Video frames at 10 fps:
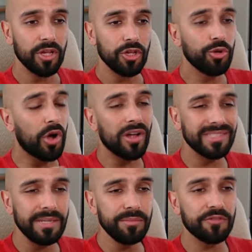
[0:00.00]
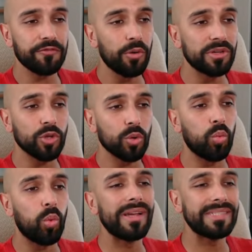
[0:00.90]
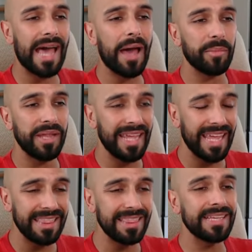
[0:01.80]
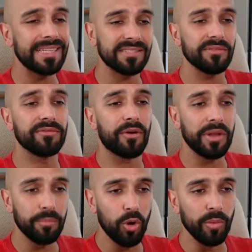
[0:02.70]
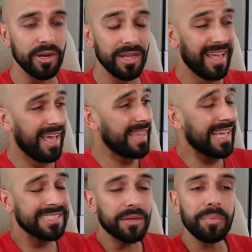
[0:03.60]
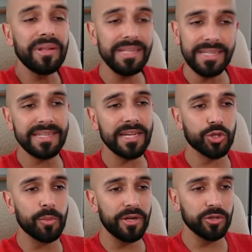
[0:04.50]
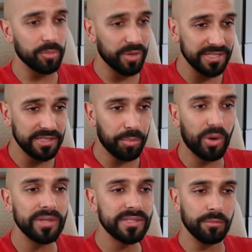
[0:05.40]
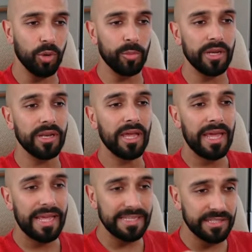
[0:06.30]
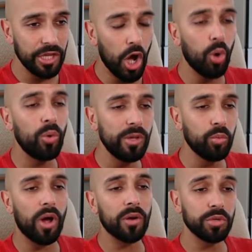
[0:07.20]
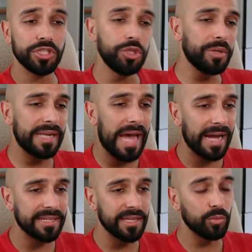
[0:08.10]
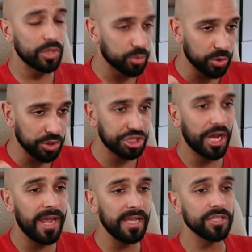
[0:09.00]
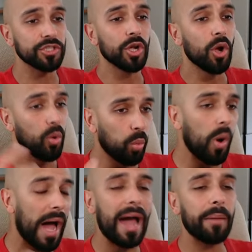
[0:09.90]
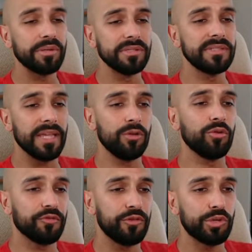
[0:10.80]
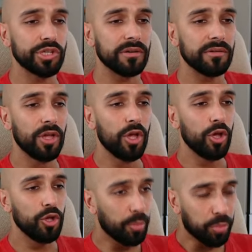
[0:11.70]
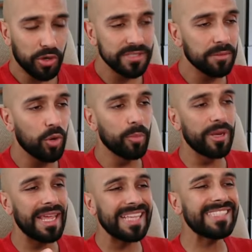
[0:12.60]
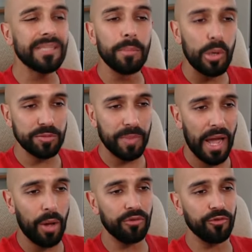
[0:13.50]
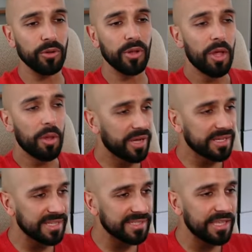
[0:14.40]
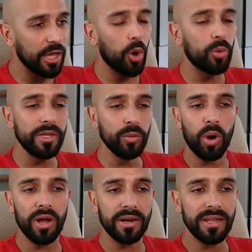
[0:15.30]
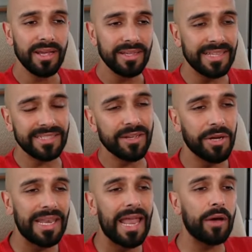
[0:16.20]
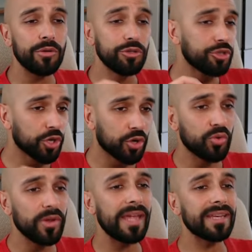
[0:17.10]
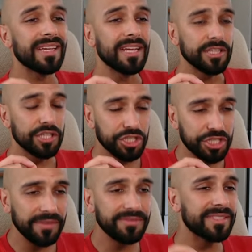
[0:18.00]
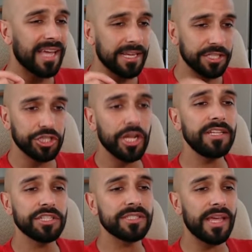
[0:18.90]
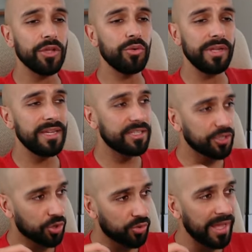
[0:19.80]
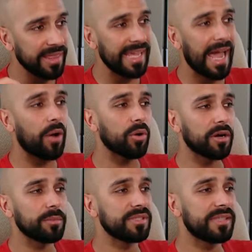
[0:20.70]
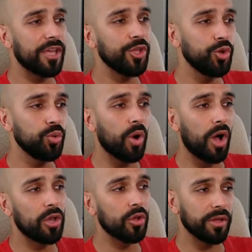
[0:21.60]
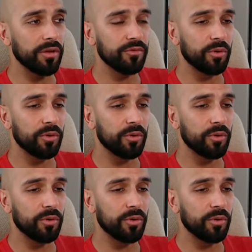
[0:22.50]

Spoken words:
You can't seem to focus on what is happening in this very moment. And that's completely detrimental, because the present moment is the only one which you can act in, which will change what happens in your future. Your present moment is the most powerful because it's the only one that's going to allow you to create the shifts and changes that you need to create the outcomes that you are looking for.